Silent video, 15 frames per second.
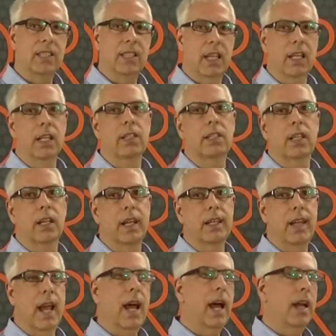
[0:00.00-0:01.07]
settings that I
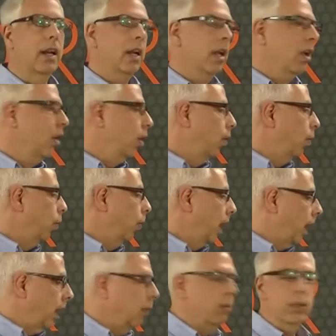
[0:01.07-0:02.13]
had
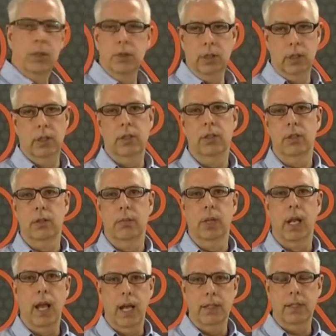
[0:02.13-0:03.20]
when I was using the system
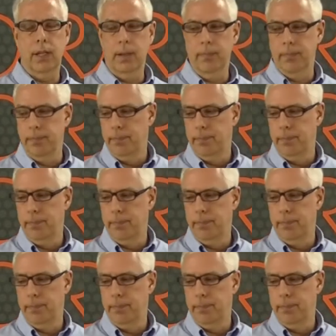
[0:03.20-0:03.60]
the last time.